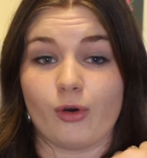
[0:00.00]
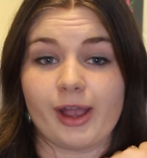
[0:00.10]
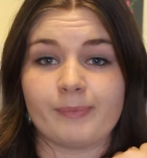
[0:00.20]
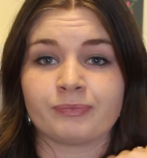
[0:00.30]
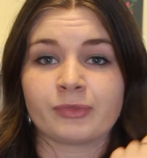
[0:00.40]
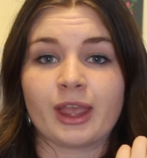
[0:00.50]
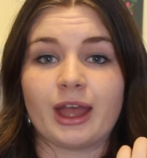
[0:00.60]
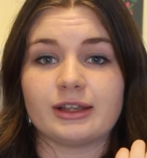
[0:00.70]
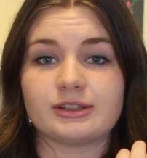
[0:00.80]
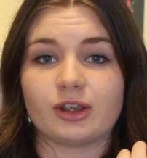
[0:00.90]
it.
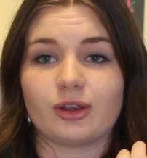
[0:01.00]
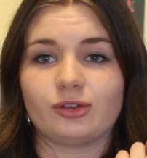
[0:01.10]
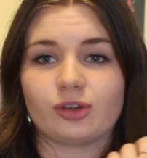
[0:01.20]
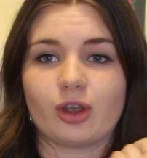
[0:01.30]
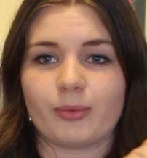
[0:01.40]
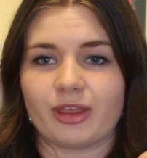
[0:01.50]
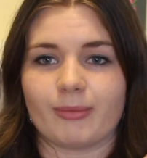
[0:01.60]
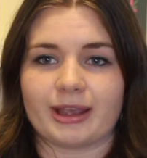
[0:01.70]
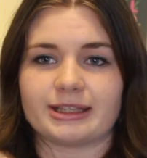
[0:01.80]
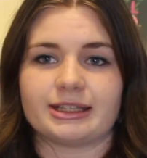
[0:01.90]
And so to go with it,
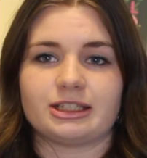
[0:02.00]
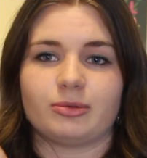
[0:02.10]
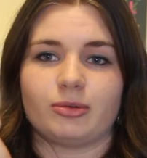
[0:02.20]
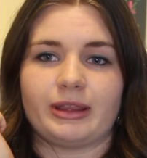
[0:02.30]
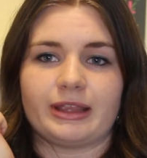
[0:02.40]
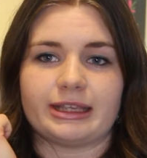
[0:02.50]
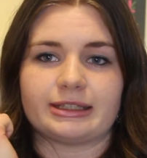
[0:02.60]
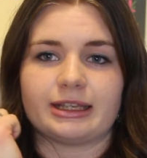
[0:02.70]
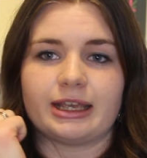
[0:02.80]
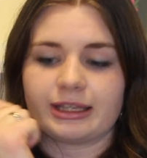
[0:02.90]
my sister bought me
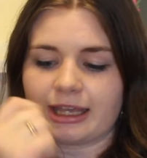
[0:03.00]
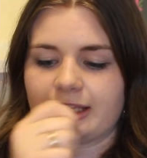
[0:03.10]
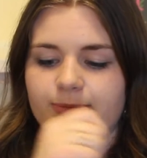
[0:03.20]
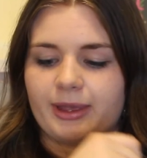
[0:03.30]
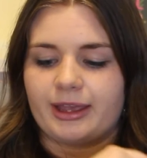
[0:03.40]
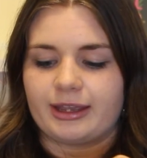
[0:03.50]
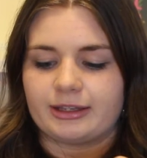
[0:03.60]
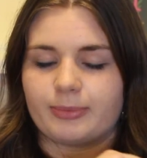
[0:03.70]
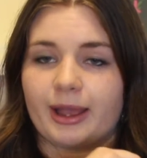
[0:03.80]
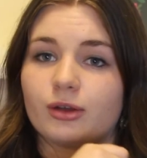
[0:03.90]
this
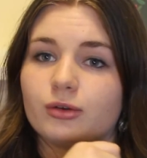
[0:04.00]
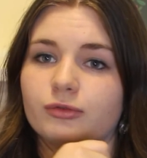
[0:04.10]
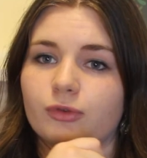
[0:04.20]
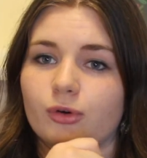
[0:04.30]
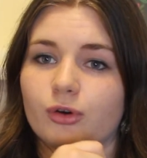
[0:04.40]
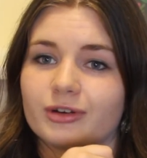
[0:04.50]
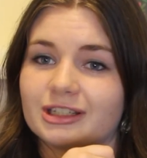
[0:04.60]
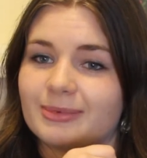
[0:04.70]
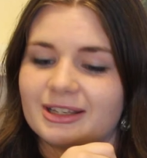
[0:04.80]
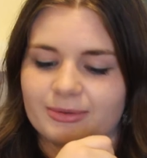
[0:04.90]
Spade bangle for
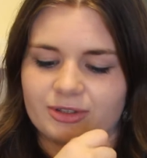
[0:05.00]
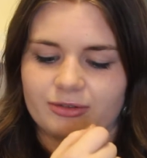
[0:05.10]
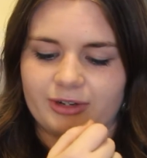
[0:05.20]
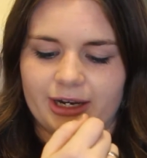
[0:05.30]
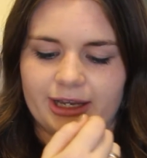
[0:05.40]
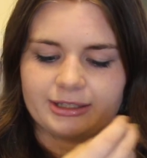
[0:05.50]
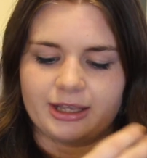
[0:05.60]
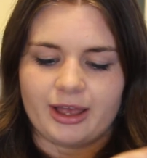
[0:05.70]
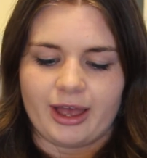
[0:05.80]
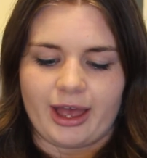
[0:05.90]
Christmas, which is really nice.
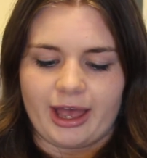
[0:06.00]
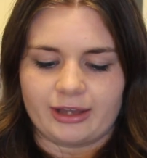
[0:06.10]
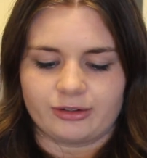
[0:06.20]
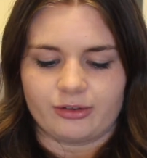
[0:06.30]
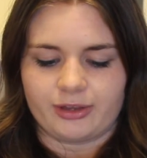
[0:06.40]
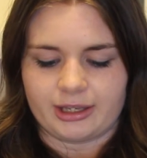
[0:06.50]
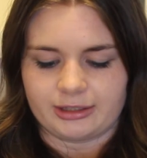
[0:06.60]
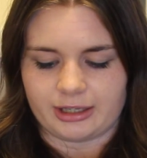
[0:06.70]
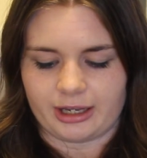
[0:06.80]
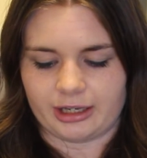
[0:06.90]
And on the
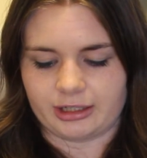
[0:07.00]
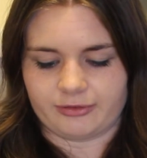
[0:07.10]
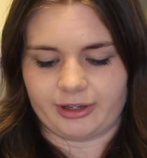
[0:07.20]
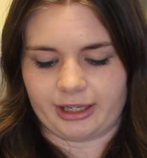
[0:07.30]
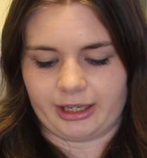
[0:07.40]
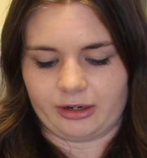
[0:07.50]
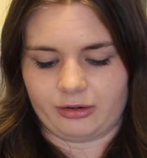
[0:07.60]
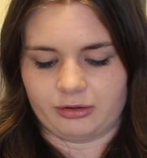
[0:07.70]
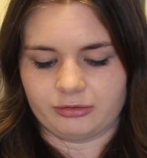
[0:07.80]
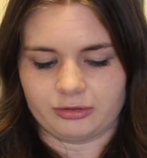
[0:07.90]
inside, if I can get it
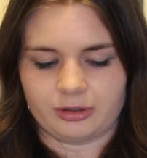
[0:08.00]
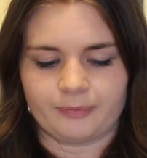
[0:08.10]
off,